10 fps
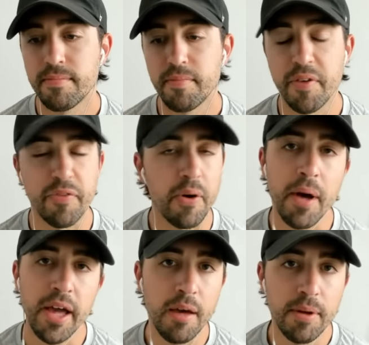If I'm
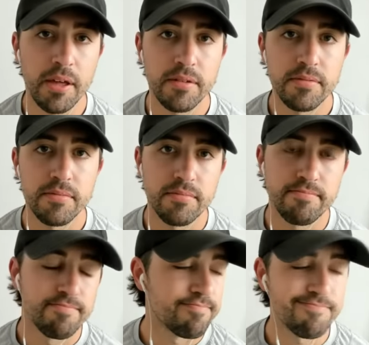Miami,
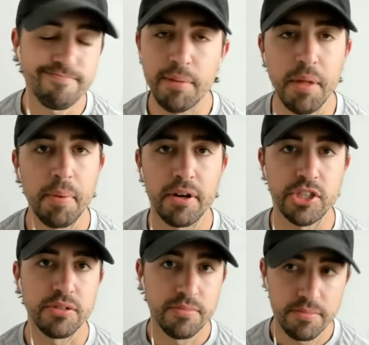I'm not
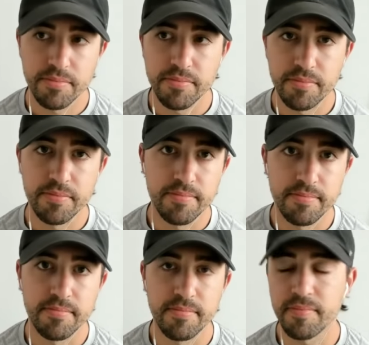budging.
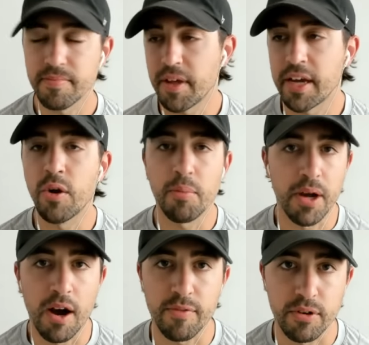I know what my
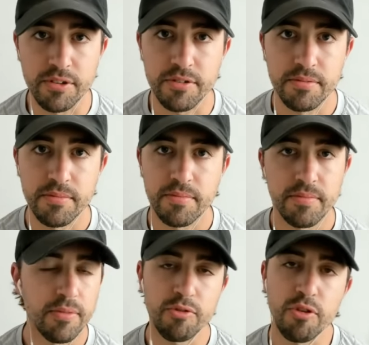offer is.
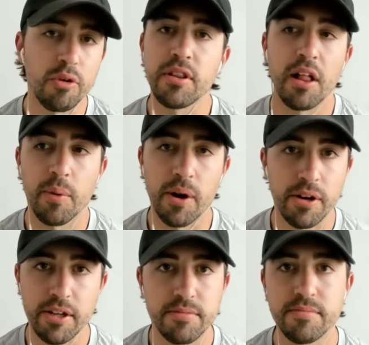There's no Kel'el wearing it.